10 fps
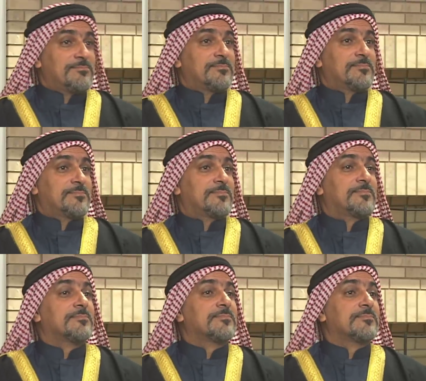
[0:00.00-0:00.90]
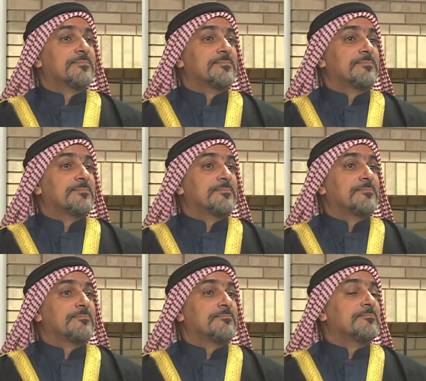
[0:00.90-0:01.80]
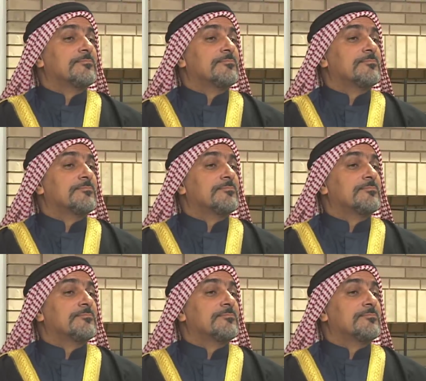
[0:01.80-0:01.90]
(silence)